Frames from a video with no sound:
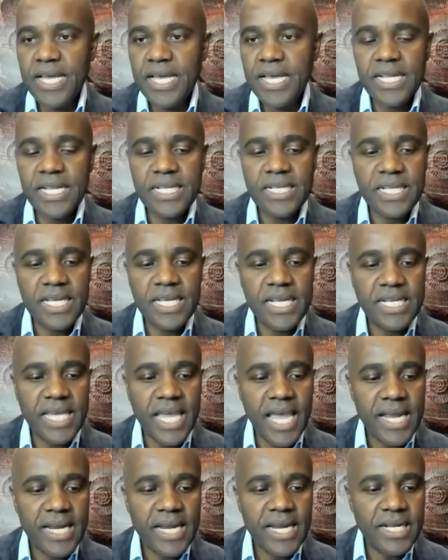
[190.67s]
in
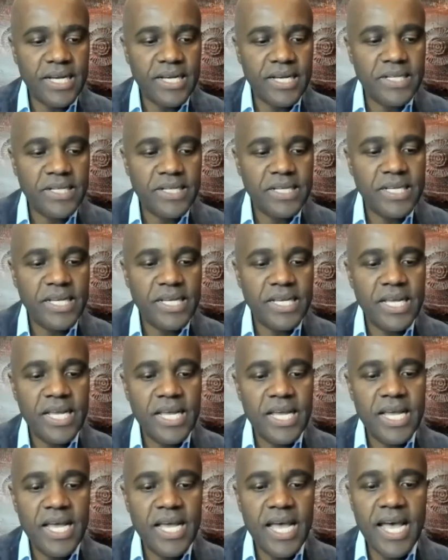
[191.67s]
Canada
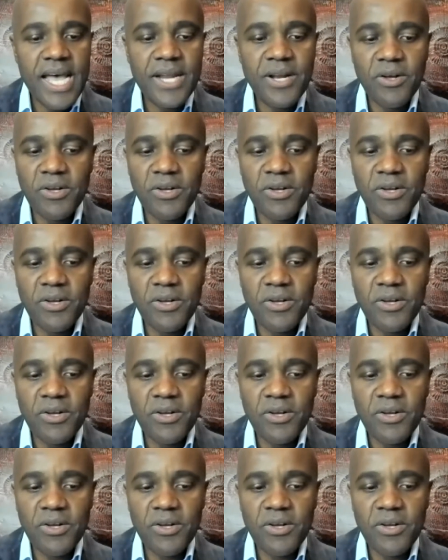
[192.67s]
and